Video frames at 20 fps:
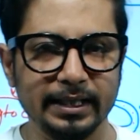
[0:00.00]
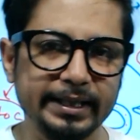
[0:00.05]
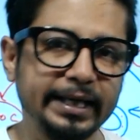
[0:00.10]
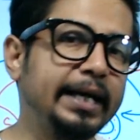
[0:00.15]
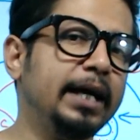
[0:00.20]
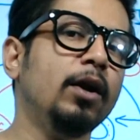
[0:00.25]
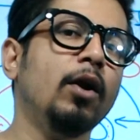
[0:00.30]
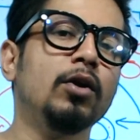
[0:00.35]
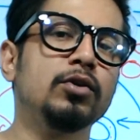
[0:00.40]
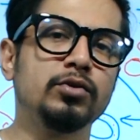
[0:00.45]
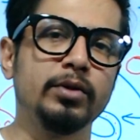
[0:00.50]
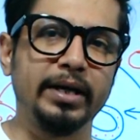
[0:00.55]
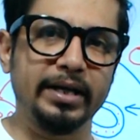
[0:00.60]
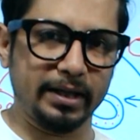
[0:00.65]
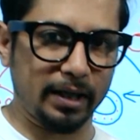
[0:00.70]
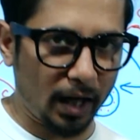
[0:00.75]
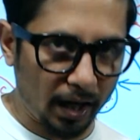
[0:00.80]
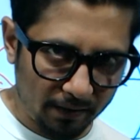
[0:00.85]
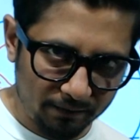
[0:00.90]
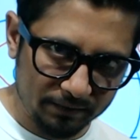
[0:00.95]
They can also
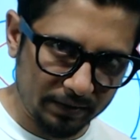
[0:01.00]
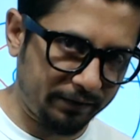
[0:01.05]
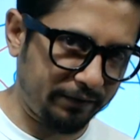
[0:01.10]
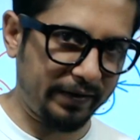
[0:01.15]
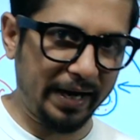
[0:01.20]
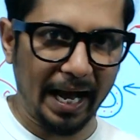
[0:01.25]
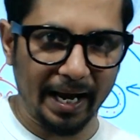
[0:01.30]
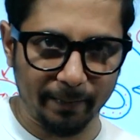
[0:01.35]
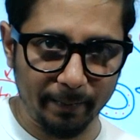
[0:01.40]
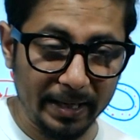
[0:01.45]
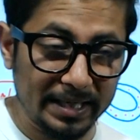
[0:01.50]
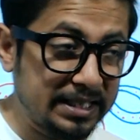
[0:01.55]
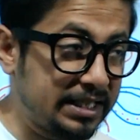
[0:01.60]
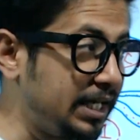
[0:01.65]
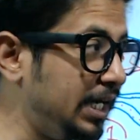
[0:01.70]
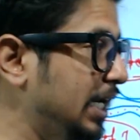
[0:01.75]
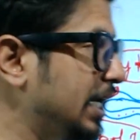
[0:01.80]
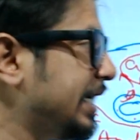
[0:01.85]
engulf the fragments.